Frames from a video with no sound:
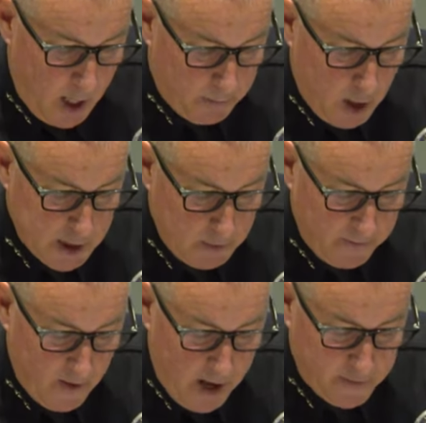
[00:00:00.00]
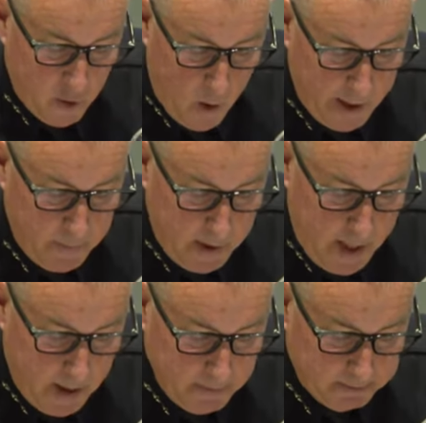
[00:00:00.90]
At approximately 5:20
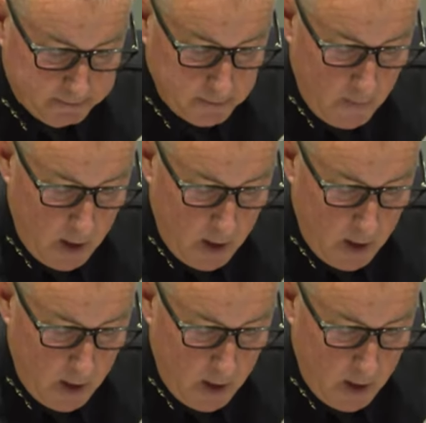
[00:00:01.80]
p.m.,